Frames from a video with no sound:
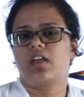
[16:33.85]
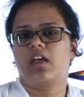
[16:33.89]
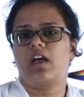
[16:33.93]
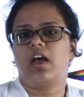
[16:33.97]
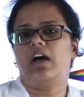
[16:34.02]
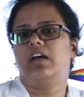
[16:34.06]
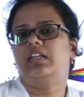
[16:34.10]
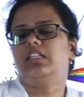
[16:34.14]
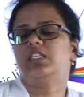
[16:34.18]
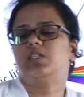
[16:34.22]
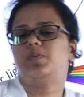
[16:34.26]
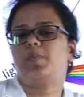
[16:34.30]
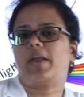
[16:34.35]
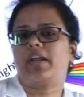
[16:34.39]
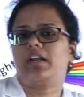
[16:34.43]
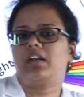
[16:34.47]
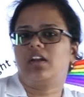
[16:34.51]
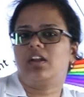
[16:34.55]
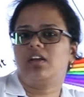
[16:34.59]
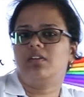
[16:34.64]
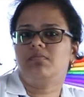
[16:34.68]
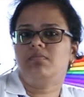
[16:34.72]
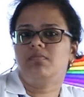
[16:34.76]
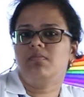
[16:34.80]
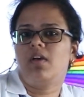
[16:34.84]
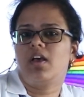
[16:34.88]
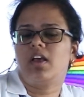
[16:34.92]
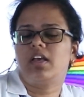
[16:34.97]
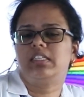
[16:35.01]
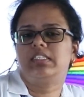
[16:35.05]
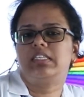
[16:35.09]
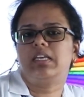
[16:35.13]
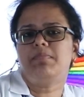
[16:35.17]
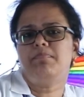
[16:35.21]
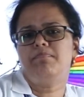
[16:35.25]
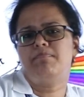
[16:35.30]
and spectrum
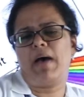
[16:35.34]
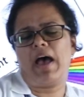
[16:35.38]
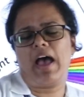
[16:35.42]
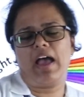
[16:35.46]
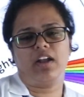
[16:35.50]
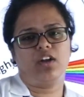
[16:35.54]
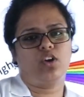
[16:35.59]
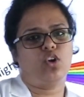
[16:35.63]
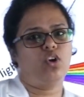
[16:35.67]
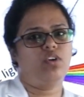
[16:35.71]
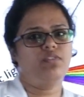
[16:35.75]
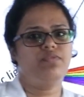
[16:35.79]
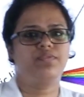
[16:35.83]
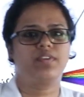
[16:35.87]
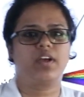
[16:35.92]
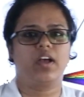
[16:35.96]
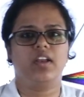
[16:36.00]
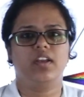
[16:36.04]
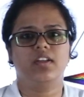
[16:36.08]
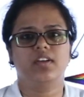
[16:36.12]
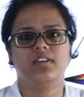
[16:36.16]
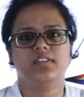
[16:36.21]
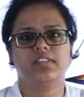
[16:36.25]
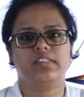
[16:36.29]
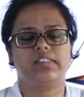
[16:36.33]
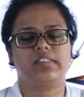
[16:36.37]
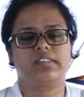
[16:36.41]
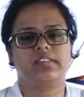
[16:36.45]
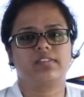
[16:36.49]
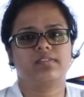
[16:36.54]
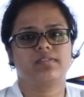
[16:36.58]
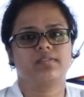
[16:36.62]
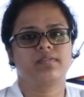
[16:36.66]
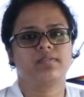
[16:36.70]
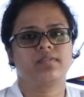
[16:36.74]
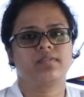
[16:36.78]
is a band of colors.